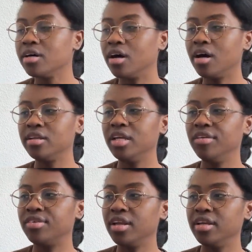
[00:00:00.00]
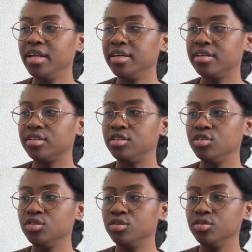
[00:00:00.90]
I'll leave a link
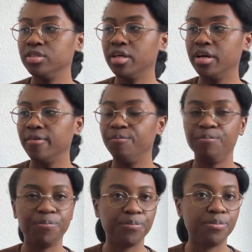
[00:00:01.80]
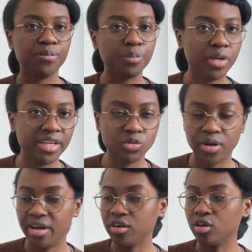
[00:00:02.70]
to the place
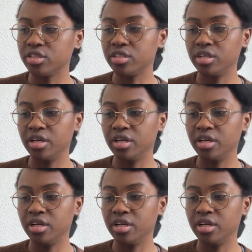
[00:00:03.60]
where I got